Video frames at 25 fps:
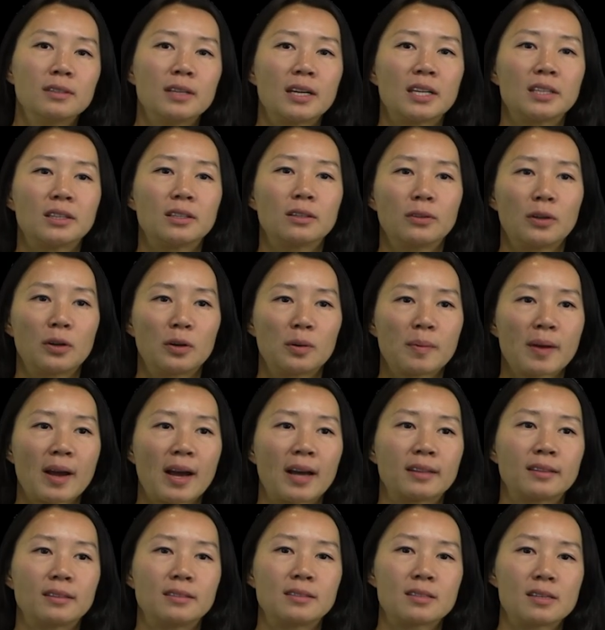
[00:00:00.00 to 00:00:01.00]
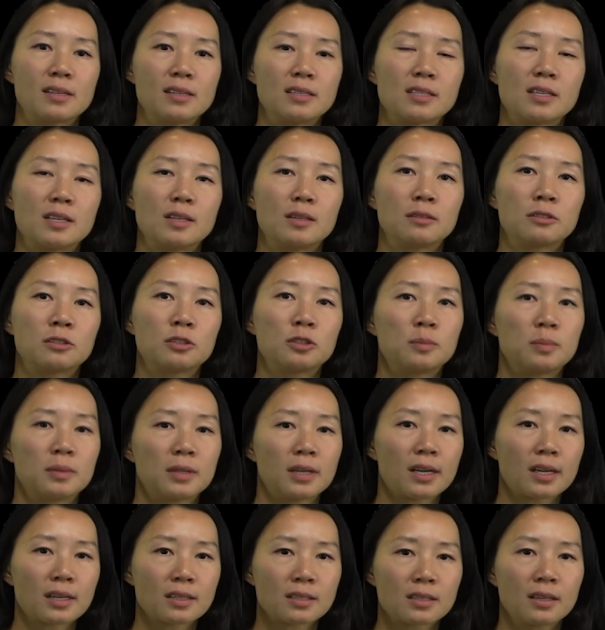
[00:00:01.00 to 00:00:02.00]
and the load path is easy to
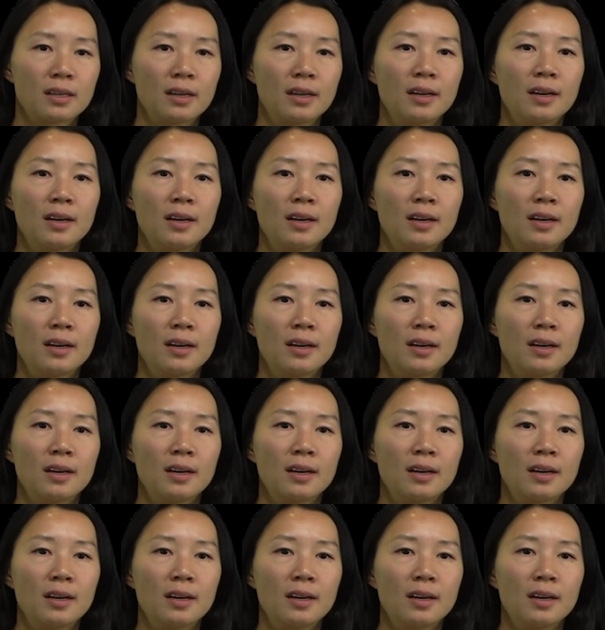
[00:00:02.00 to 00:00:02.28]
predict.